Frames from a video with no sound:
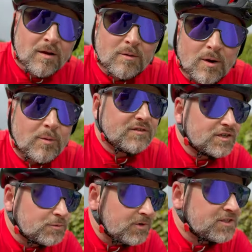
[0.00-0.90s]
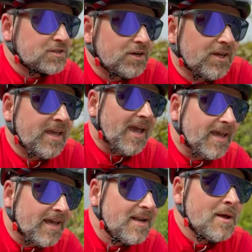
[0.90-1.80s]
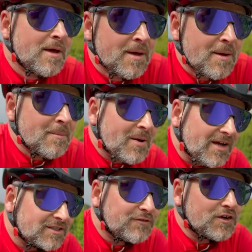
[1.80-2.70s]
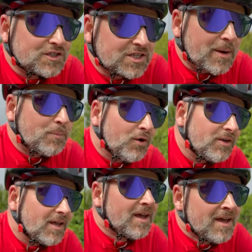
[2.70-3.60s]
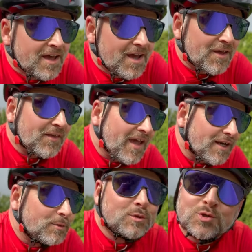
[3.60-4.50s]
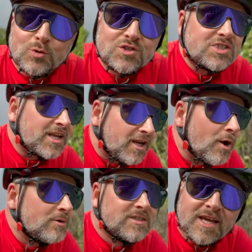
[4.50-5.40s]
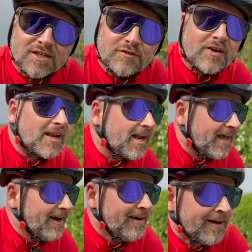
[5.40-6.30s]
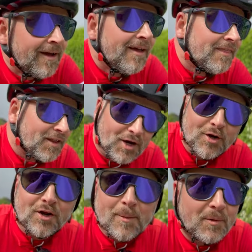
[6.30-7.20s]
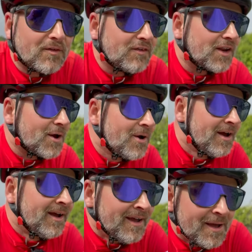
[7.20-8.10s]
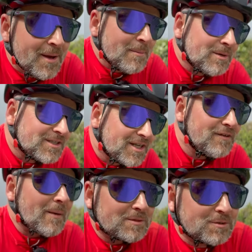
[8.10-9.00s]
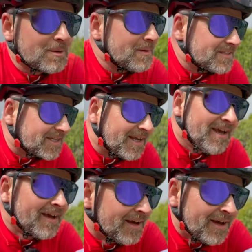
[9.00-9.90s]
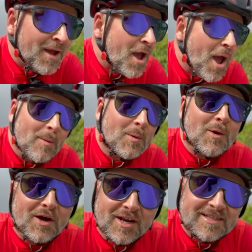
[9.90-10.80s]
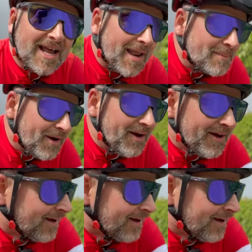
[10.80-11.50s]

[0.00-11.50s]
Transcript: Right, we've just reached 13k in, past the first checkpoint, and the category is called Shedding Oaks, in case I forget it later, then I can look up on the video. But Steve absolutely missed it, and we weren't going to tell him, but